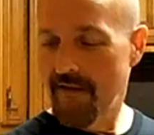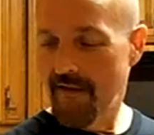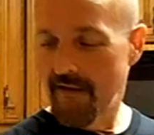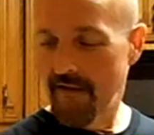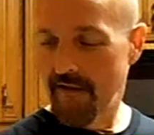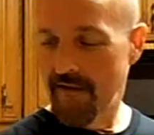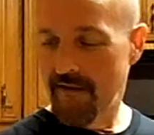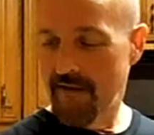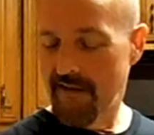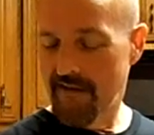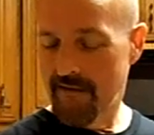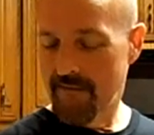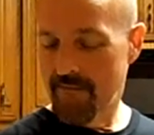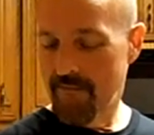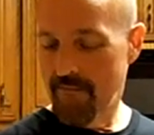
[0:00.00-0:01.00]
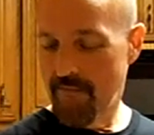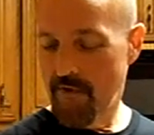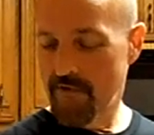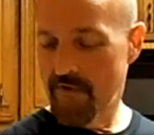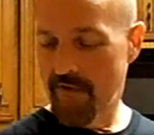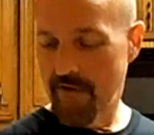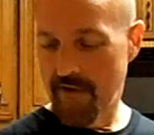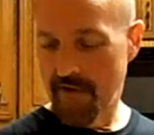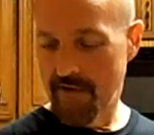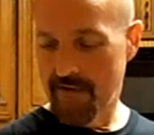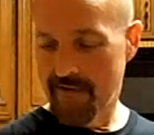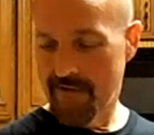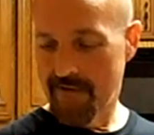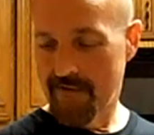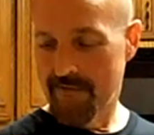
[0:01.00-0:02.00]
like most
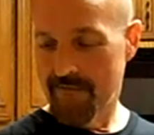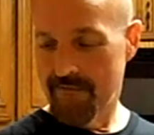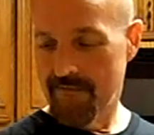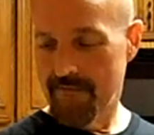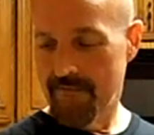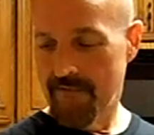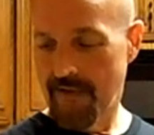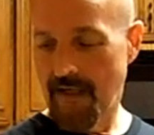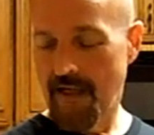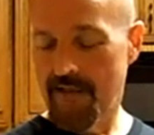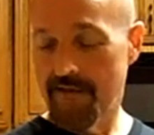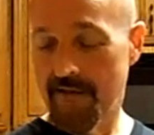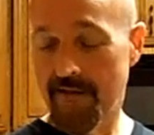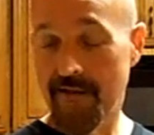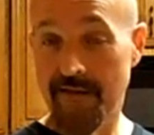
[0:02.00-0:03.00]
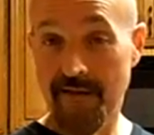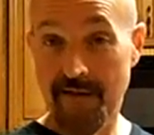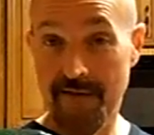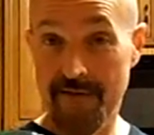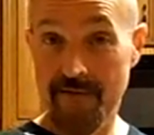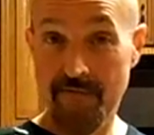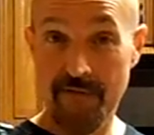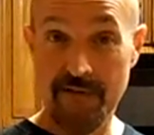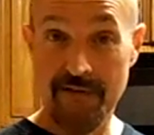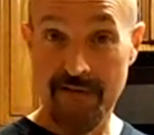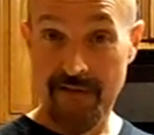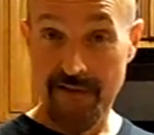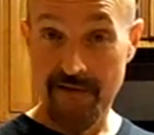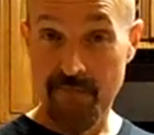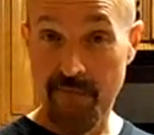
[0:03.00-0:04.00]
things, I actually think the unsweetened
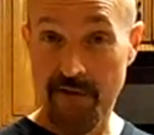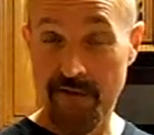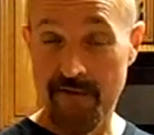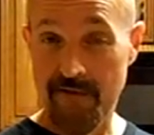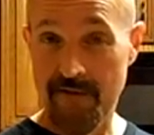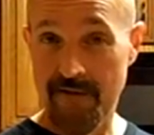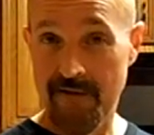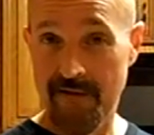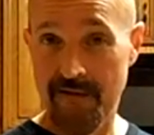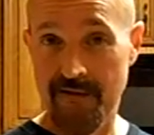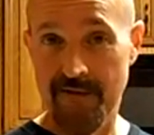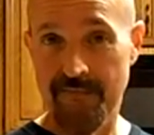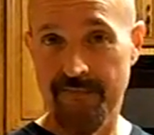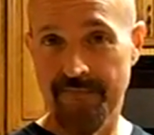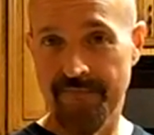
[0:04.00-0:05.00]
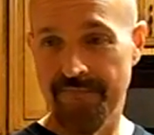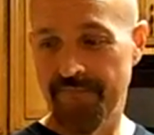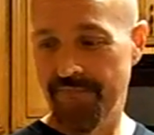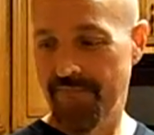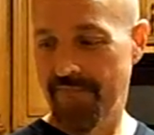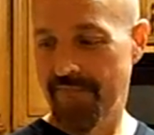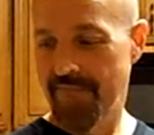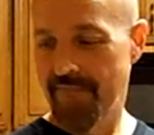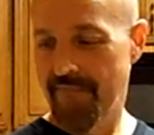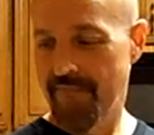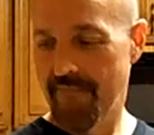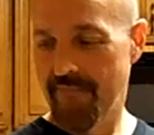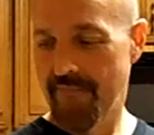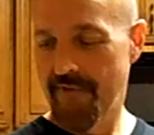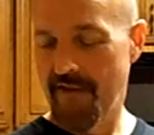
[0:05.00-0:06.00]
tastes better than
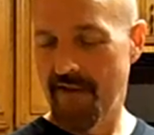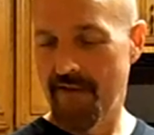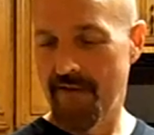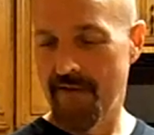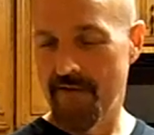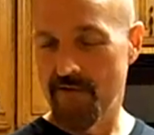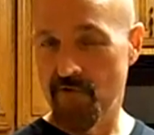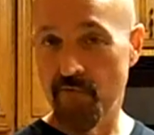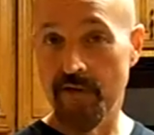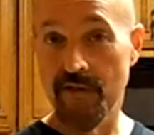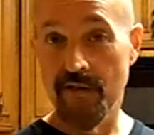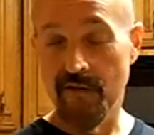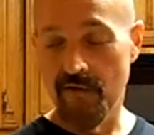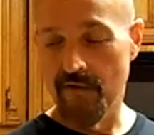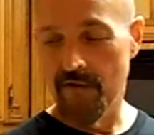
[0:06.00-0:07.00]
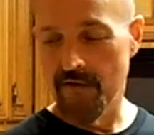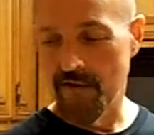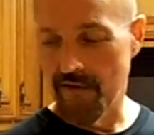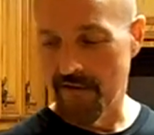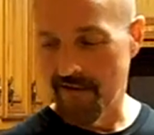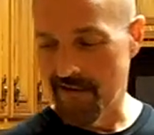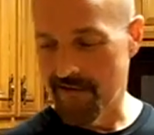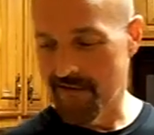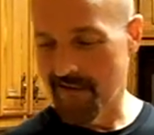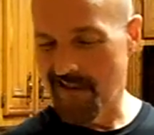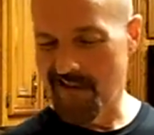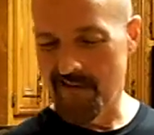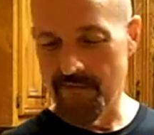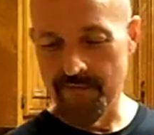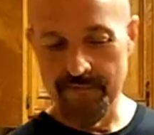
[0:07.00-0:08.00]
the sweetened coconut that's
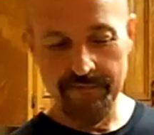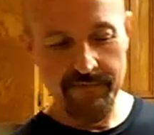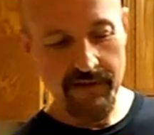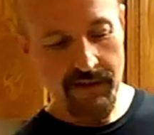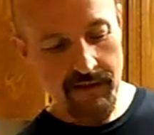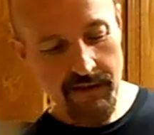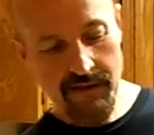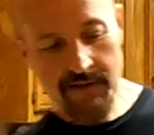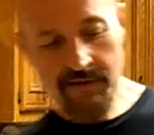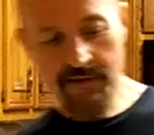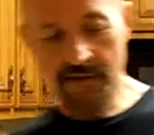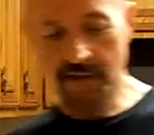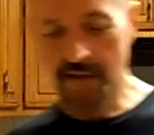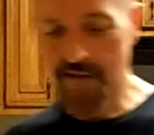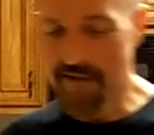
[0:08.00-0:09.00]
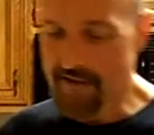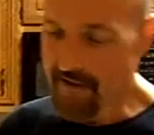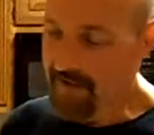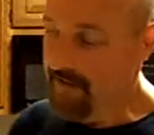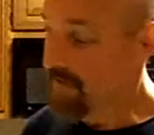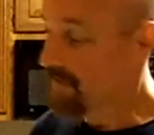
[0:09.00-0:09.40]
kind of sickeningly